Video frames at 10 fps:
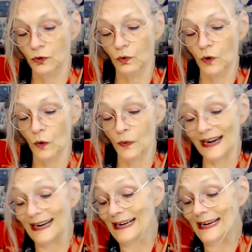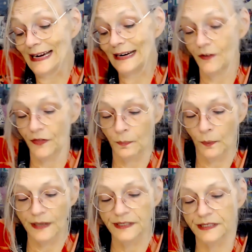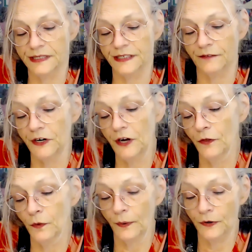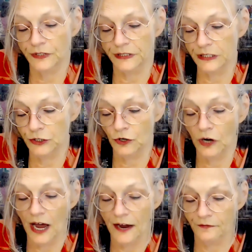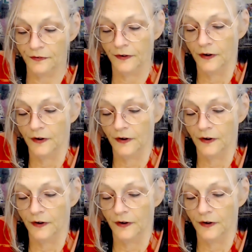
quote, need the presence of another person in your life.